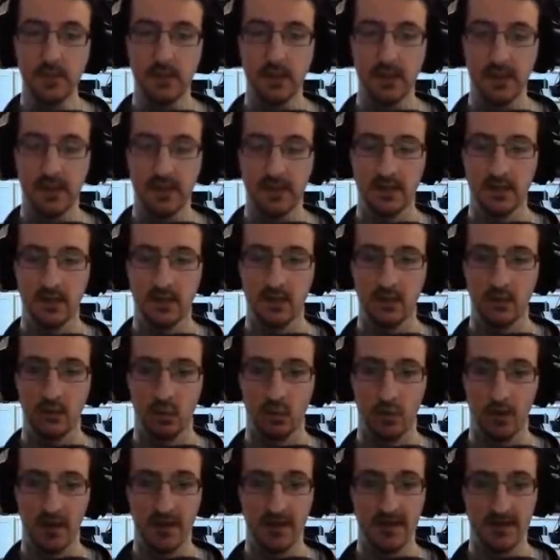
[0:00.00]
And
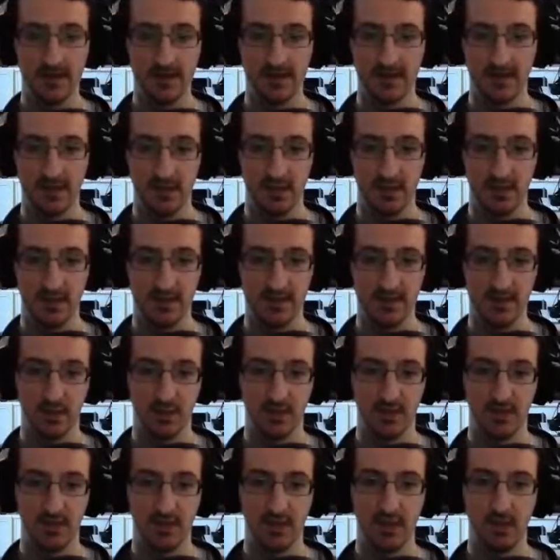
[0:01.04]
what it is essentially is it looks
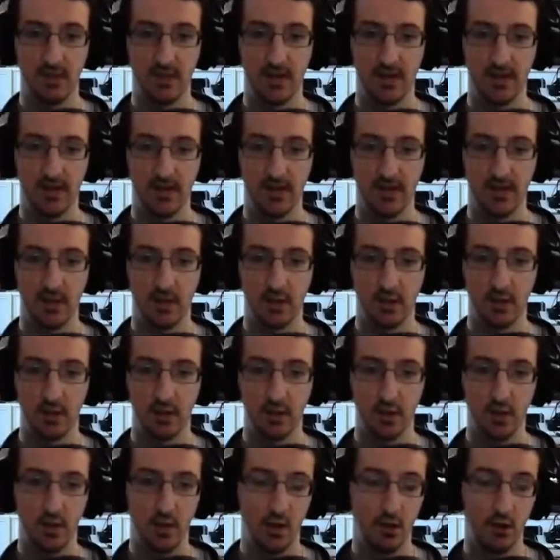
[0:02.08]
a little bit like a
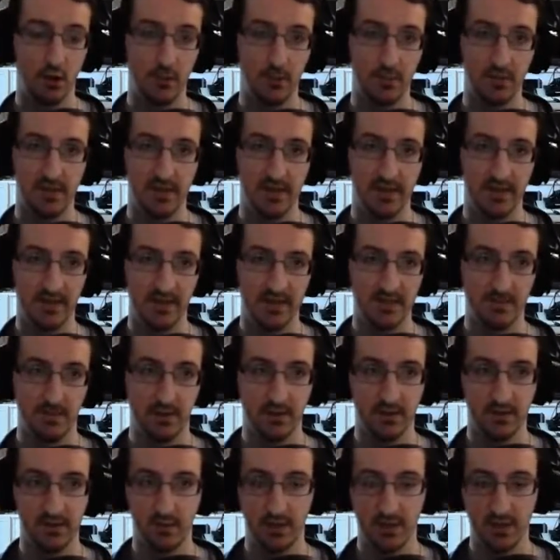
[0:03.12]
claw or a blade that's
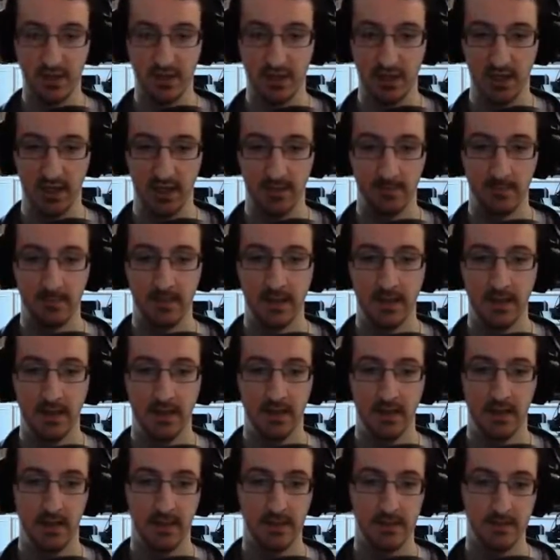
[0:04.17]
mounted to each arm.
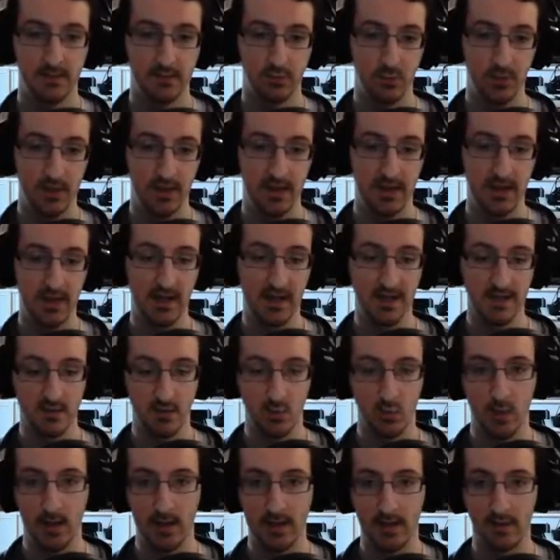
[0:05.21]
And within it is a
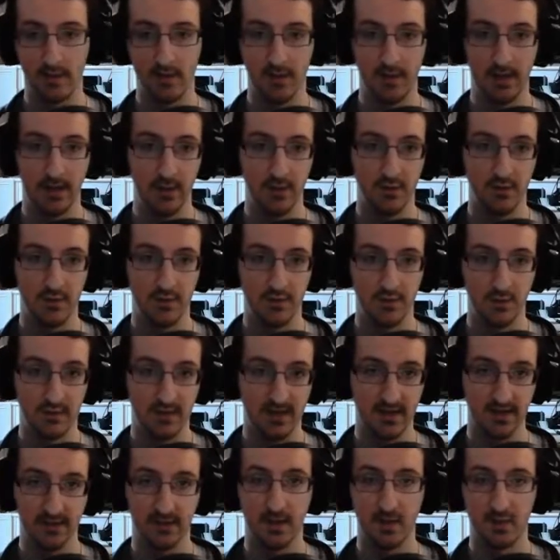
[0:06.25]
wire that allows you to
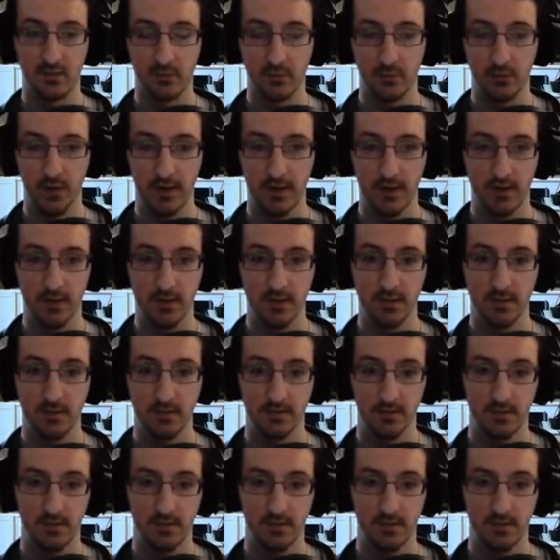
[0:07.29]
attack things from range.